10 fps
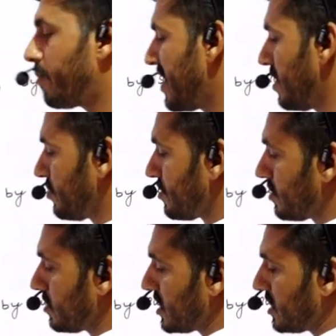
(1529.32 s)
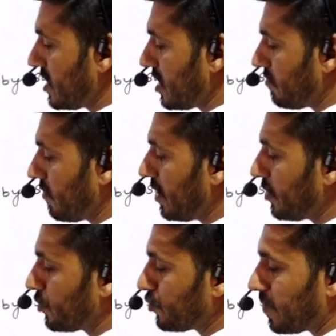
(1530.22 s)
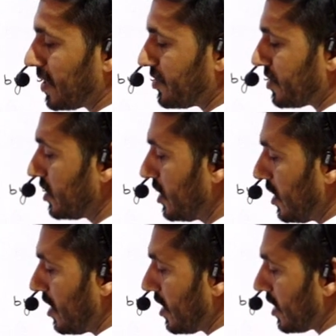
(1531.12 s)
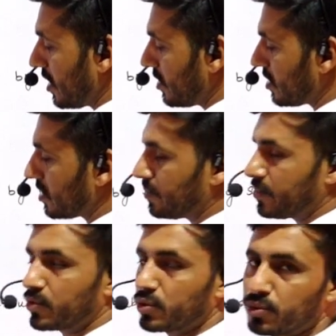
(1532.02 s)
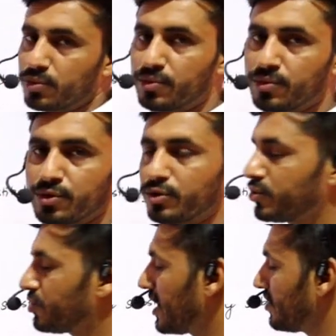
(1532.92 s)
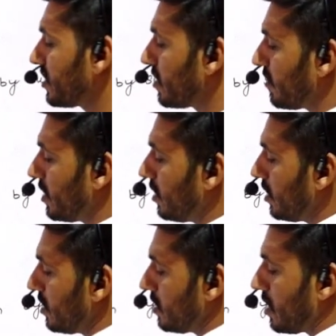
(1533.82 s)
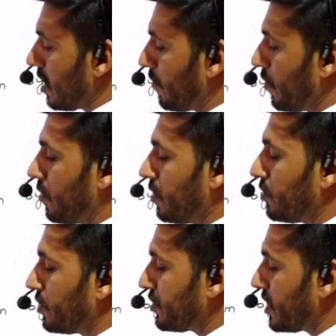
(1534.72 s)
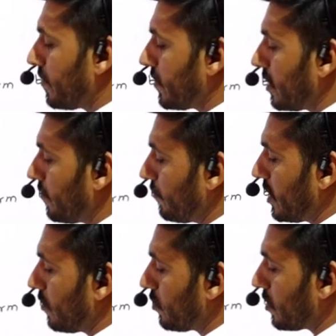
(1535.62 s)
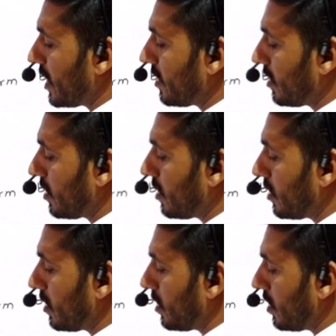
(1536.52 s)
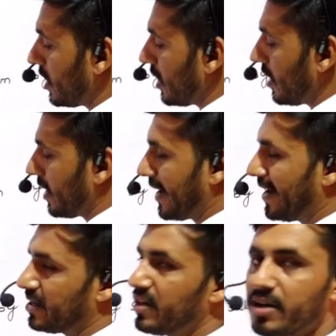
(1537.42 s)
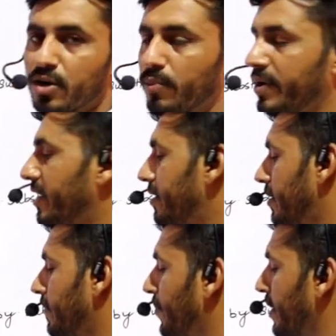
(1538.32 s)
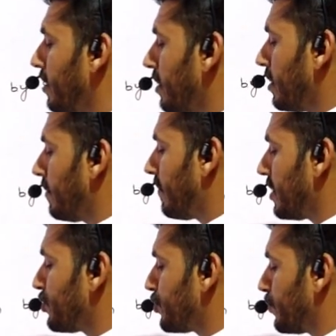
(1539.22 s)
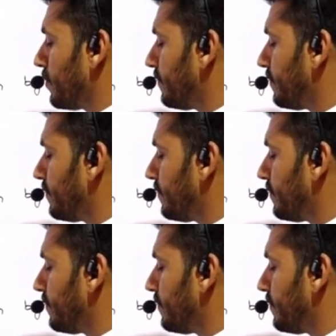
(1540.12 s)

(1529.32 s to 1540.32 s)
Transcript: minus. Then here we will use plus, and again the term to use as given upon the same term we have to write at denominator plus 2.